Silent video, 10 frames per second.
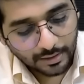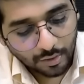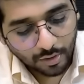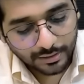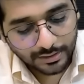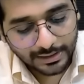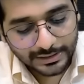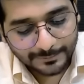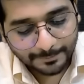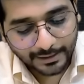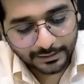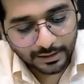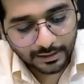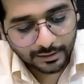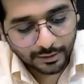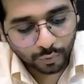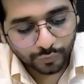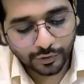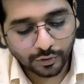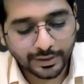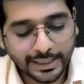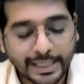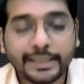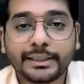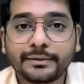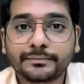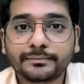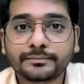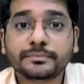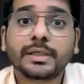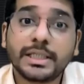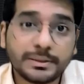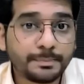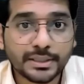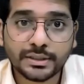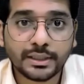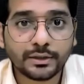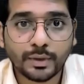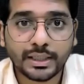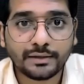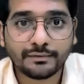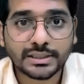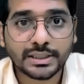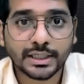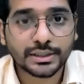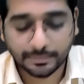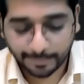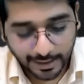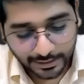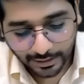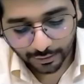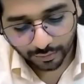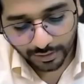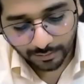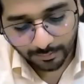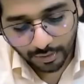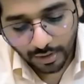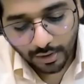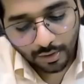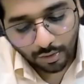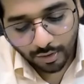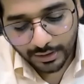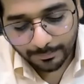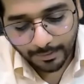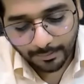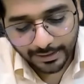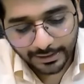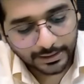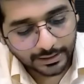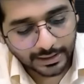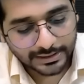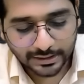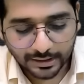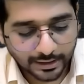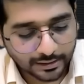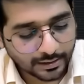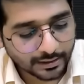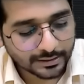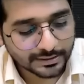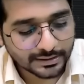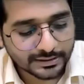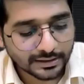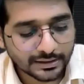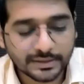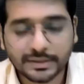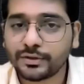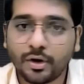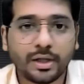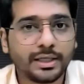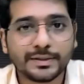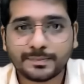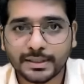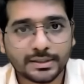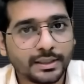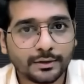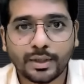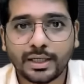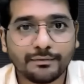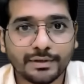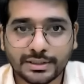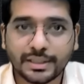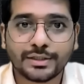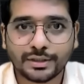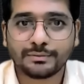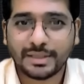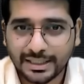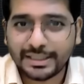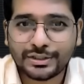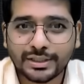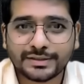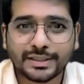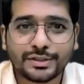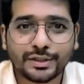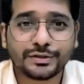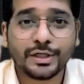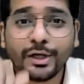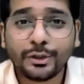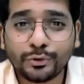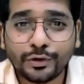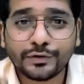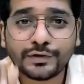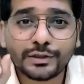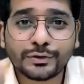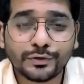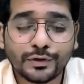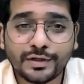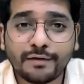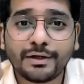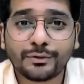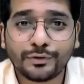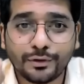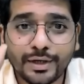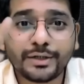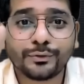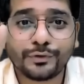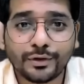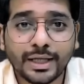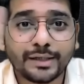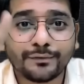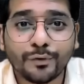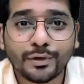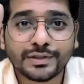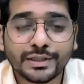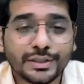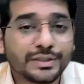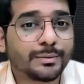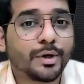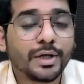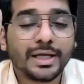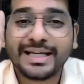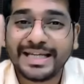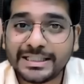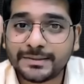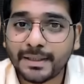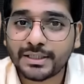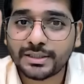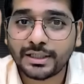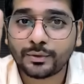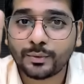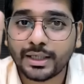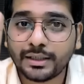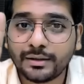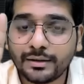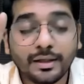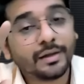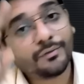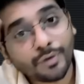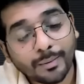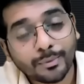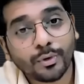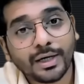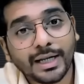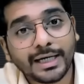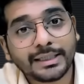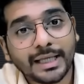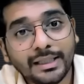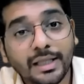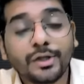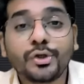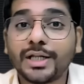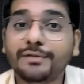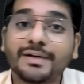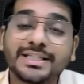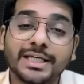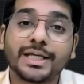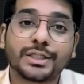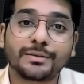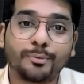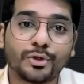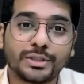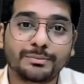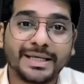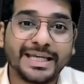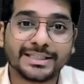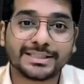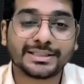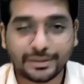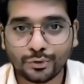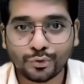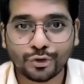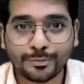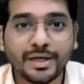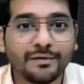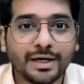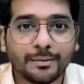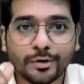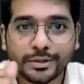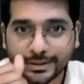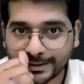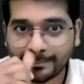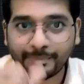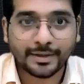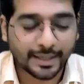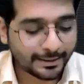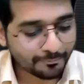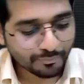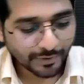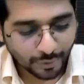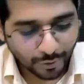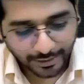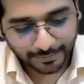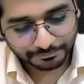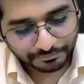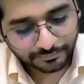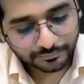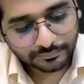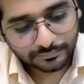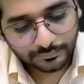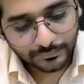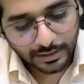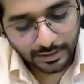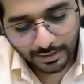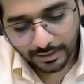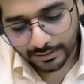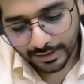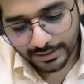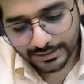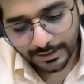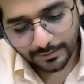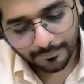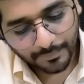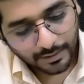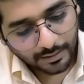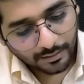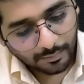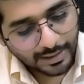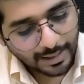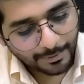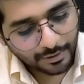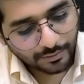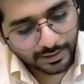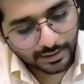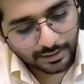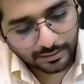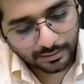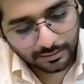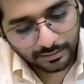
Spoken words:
or the inspector under 208, inspection, inquiry, investigation part they are talking about, or in public interest, correct, this is all inspection, inquiry, investigation. Initial sections 206, 207, 208, 209, 4 sections about inspection, inquiry. From 210, your investigation portion begins. You should be aware about this, right? Okay. They are saying, what happened over here?